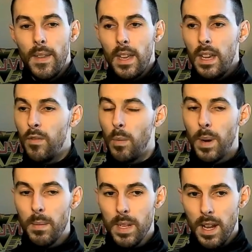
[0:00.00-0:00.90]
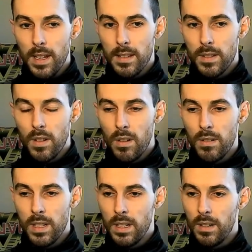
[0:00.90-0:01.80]
If Aubameyang is
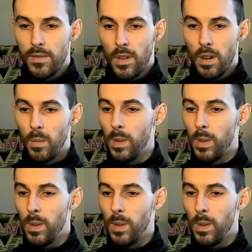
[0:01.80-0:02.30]
scoring and on form,